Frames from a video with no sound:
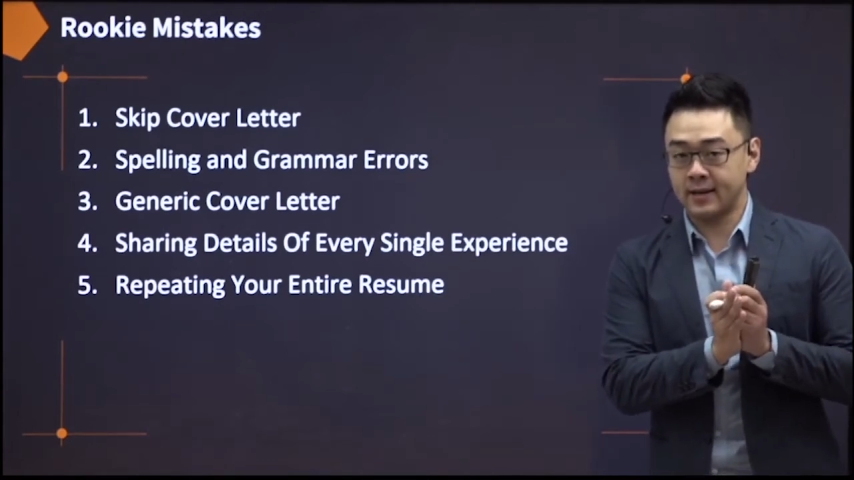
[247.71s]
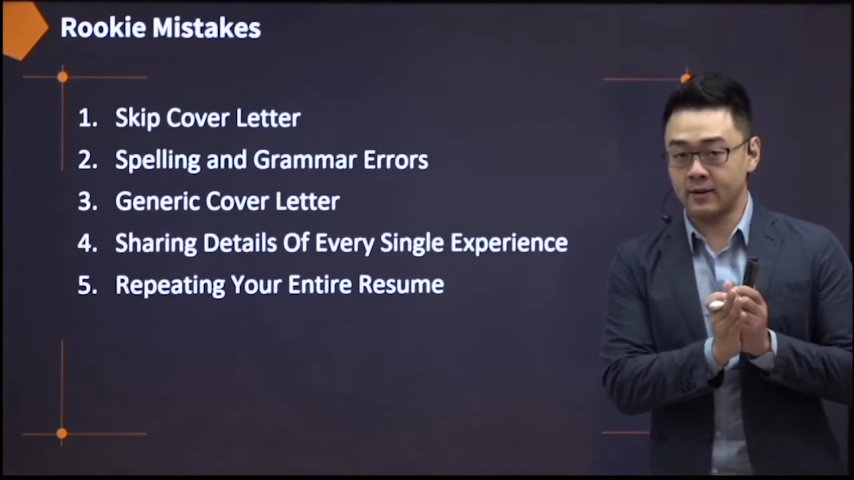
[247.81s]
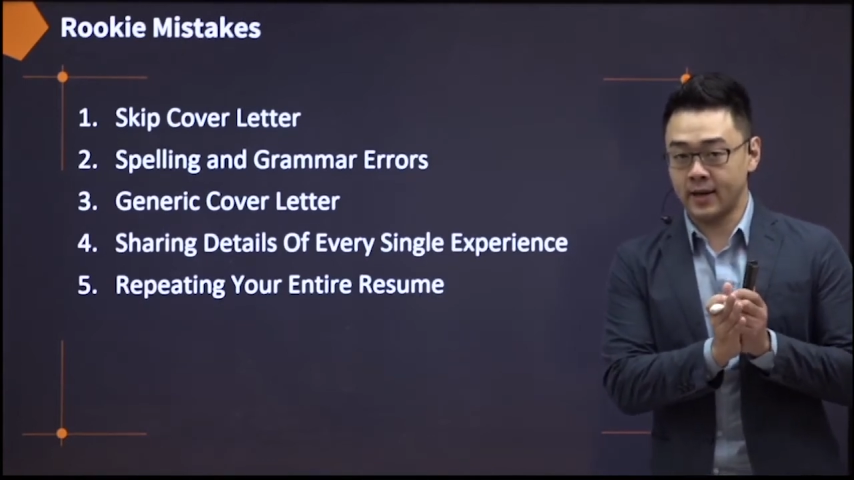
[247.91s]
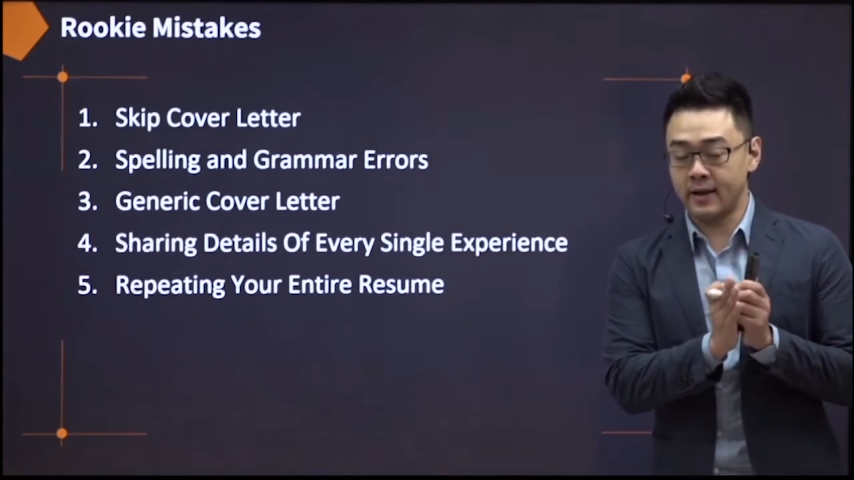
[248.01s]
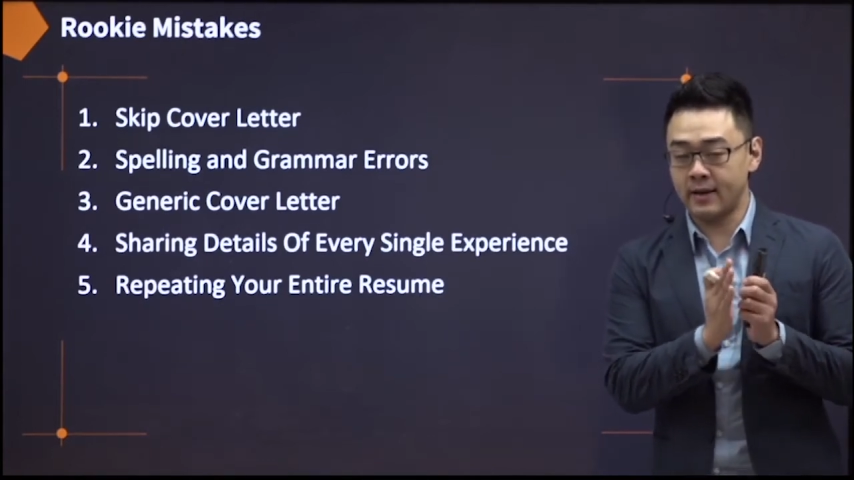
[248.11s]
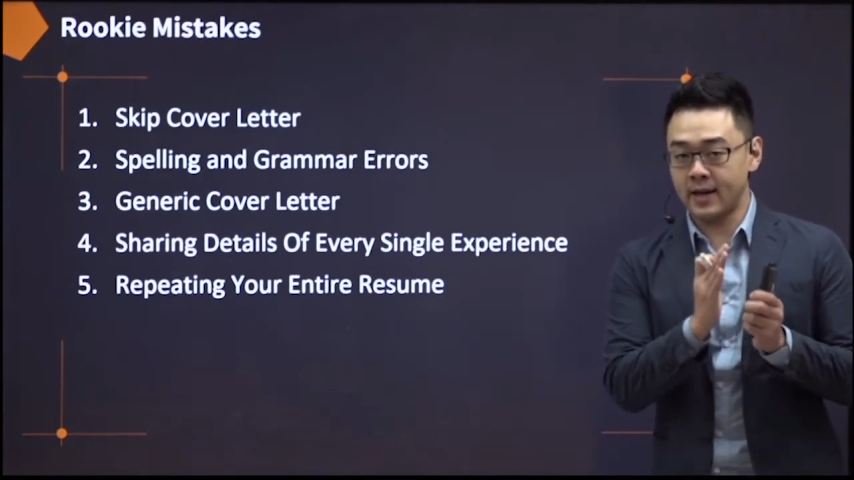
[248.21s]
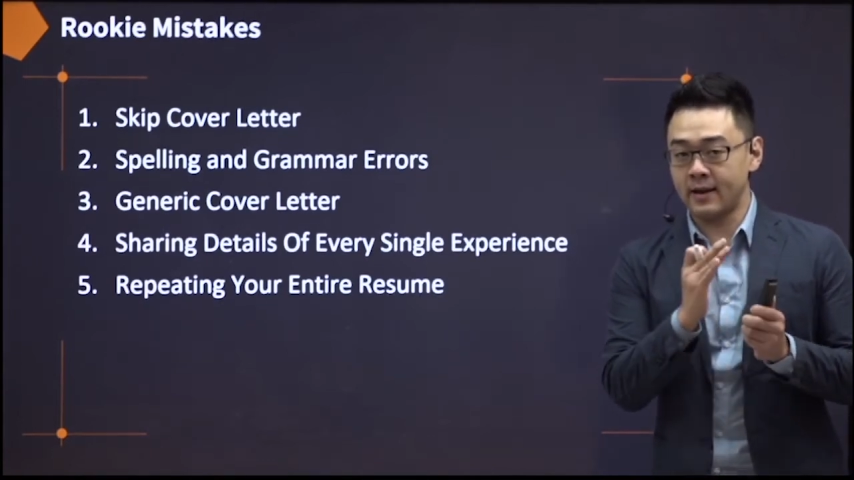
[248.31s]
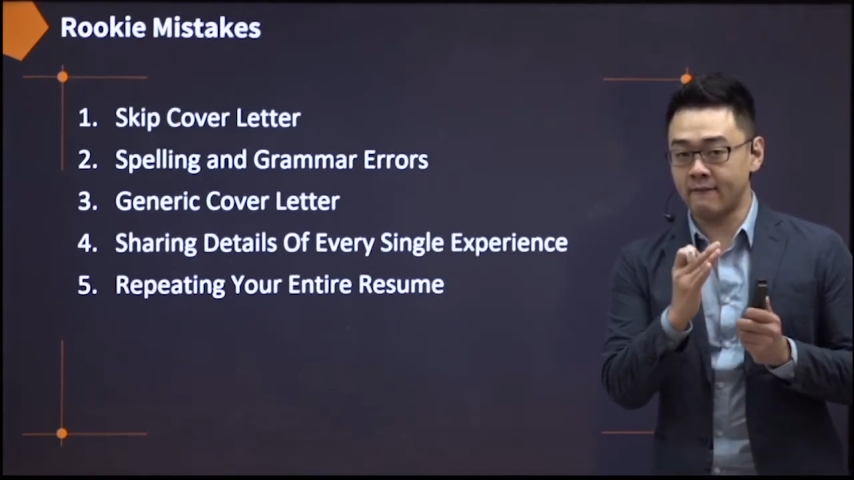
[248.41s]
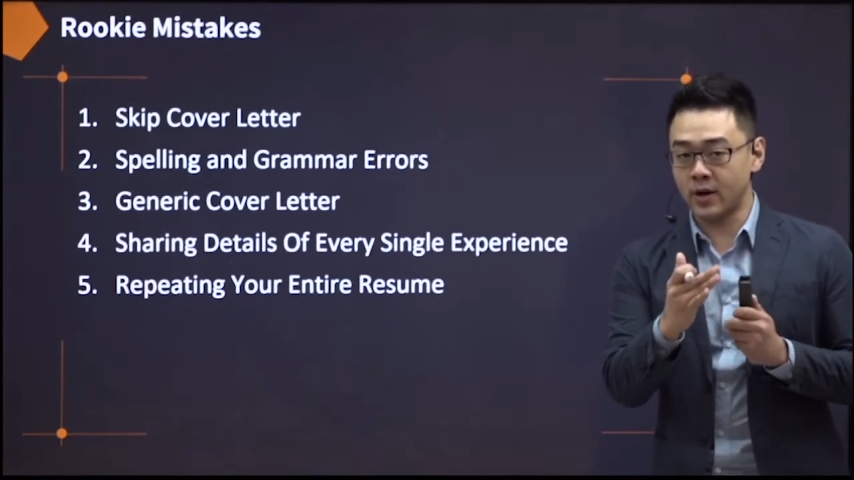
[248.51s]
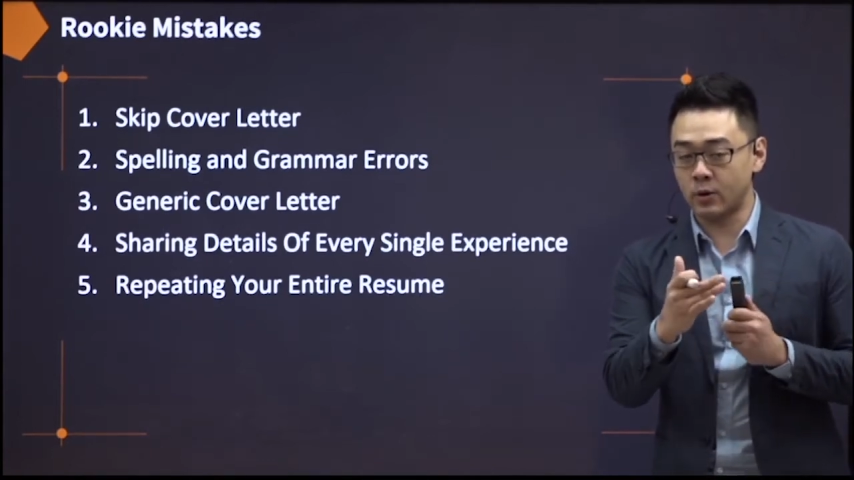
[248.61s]
okay, in
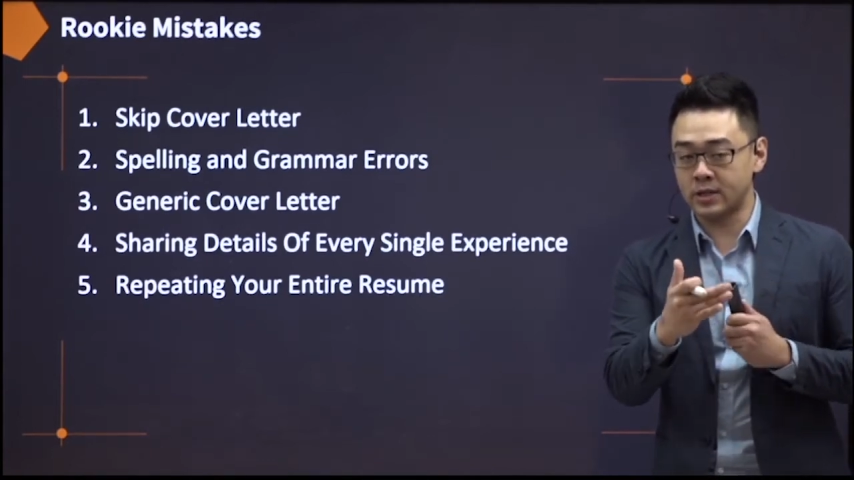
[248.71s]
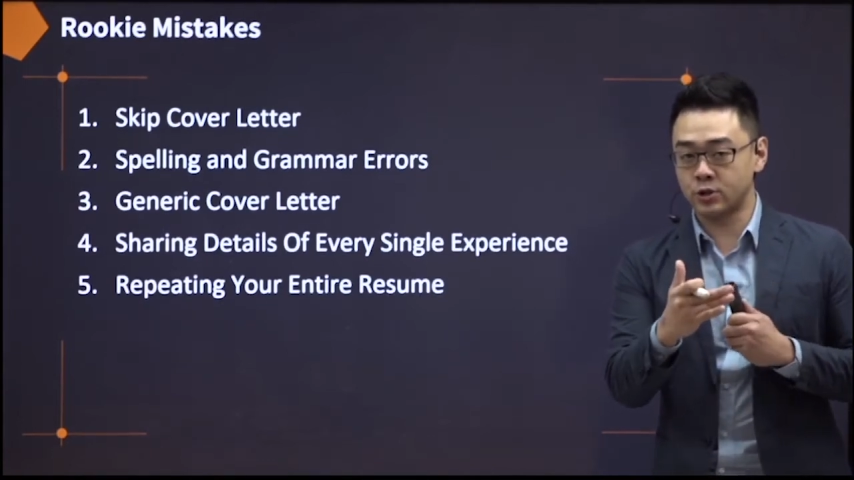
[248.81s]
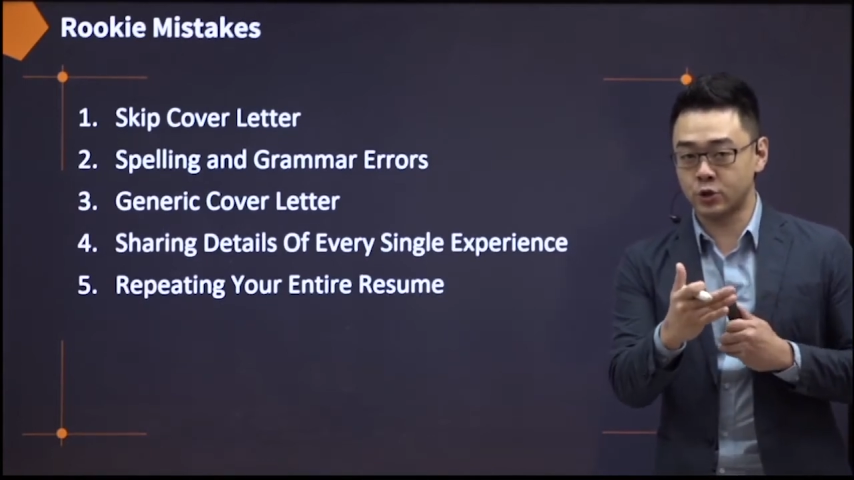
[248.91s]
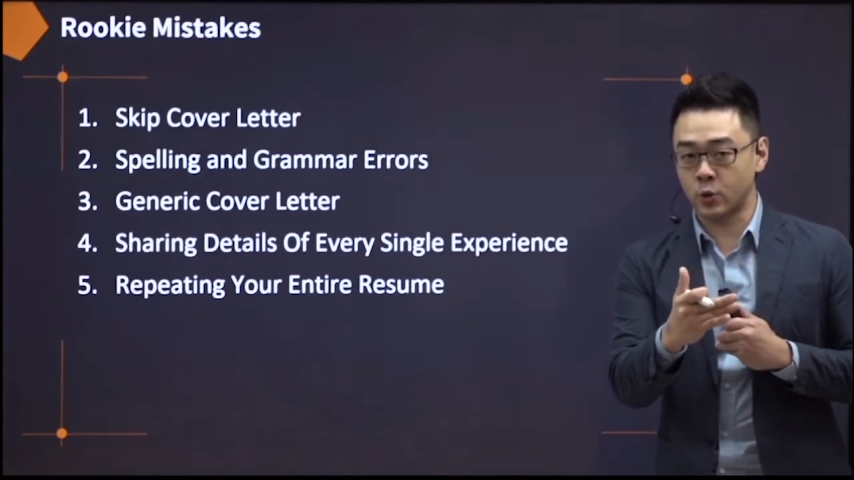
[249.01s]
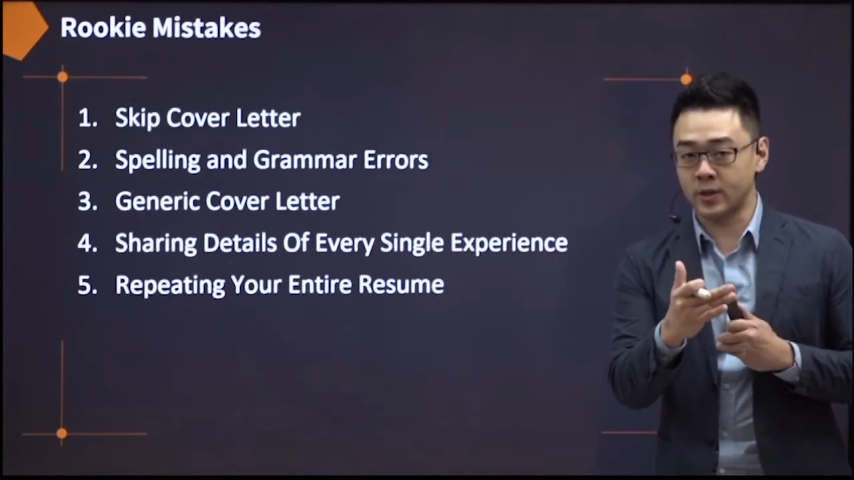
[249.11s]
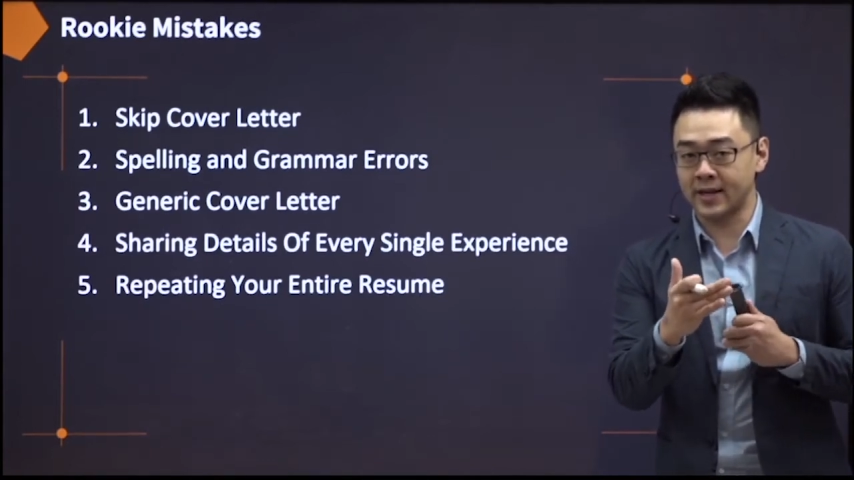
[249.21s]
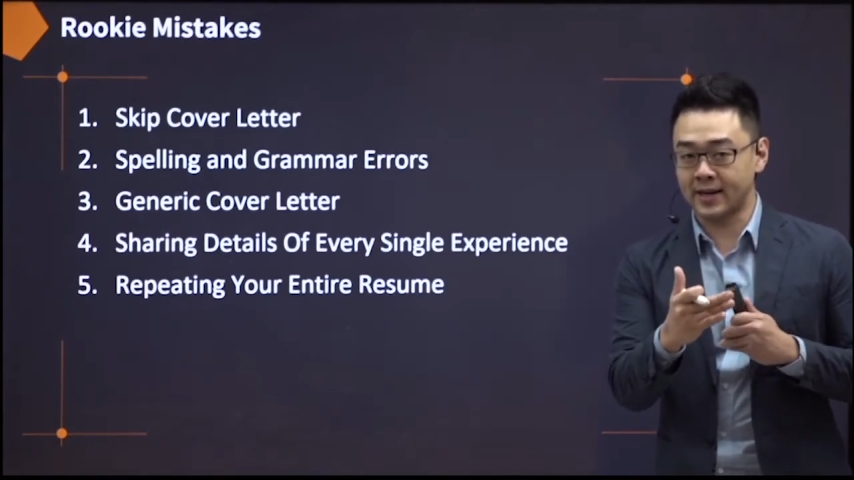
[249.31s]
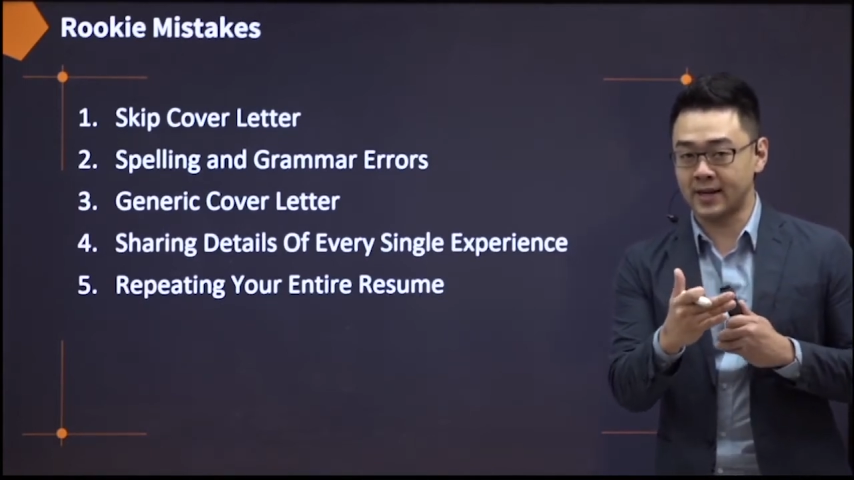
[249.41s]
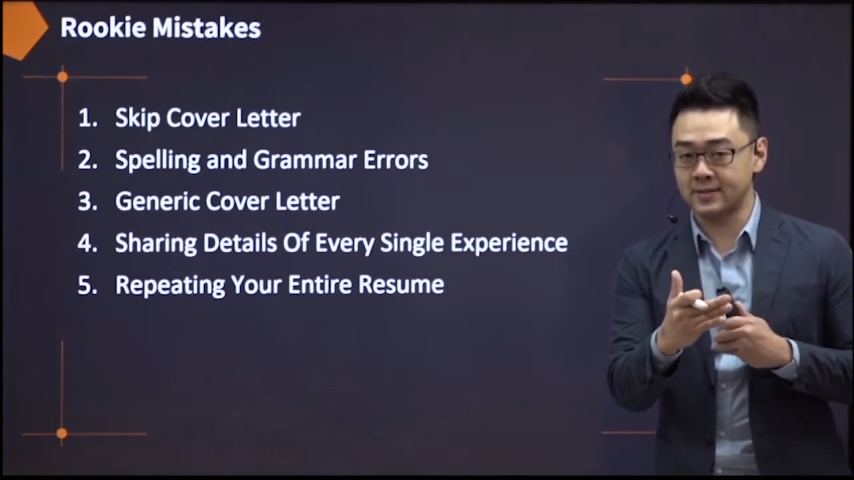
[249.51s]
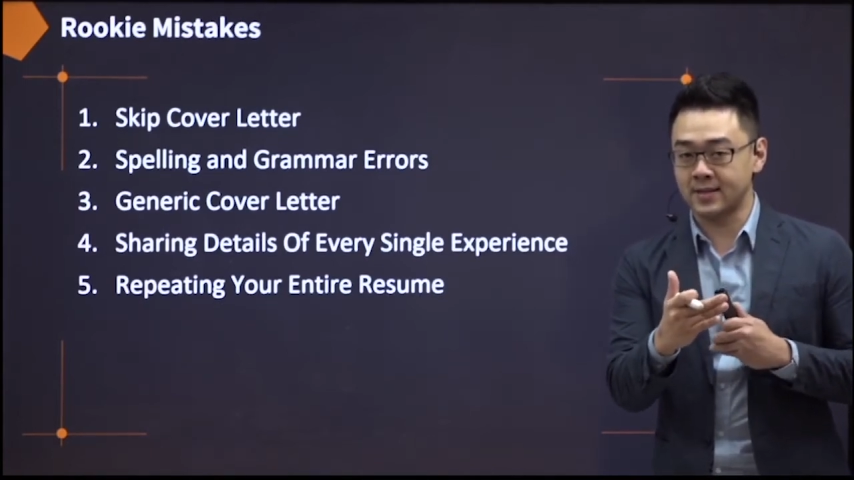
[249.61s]
a very short and
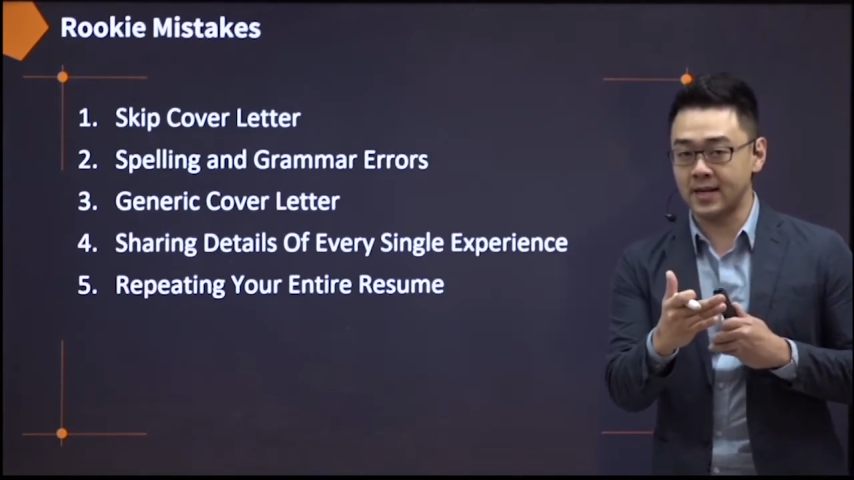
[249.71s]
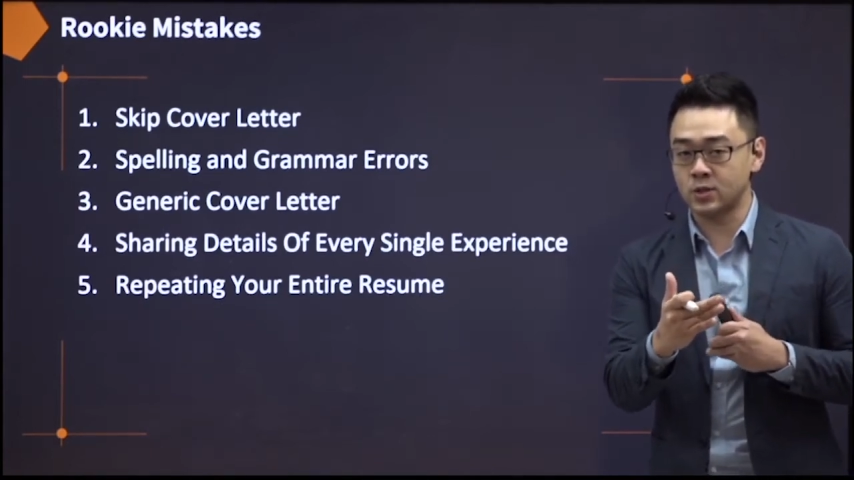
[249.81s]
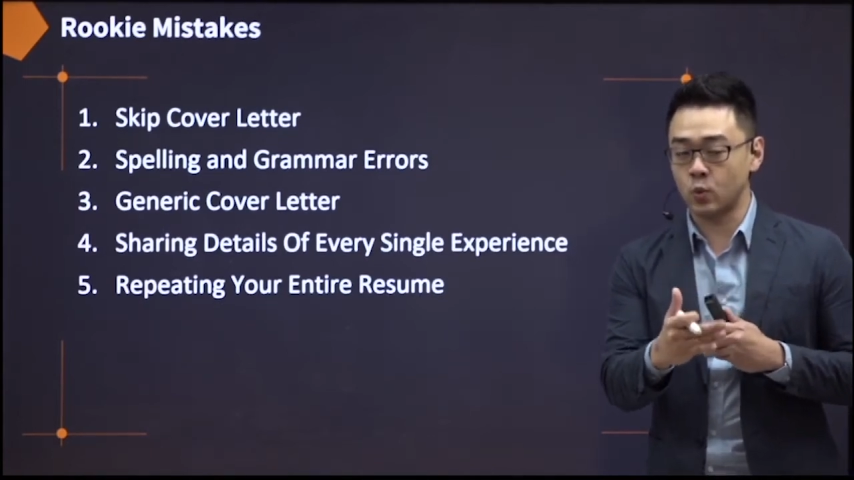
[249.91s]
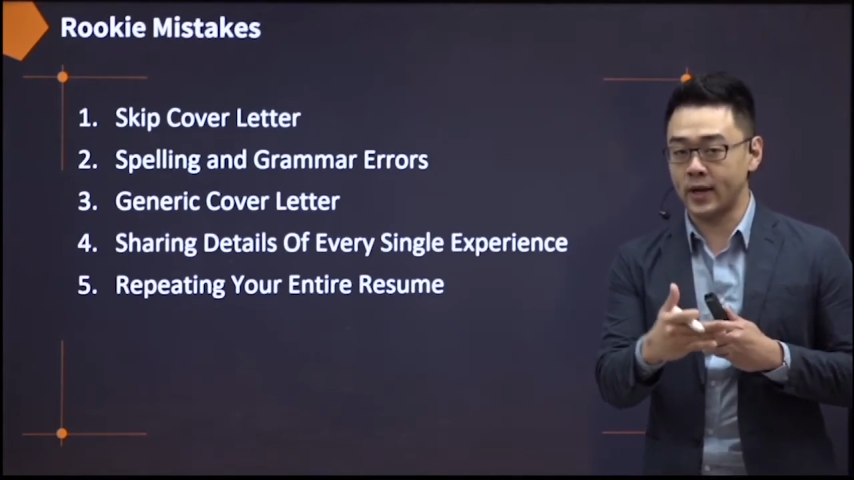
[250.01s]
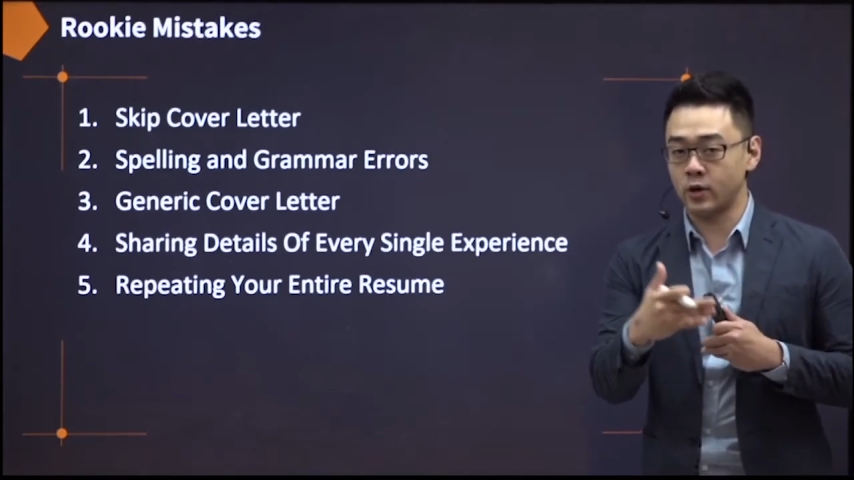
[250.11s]
concise way,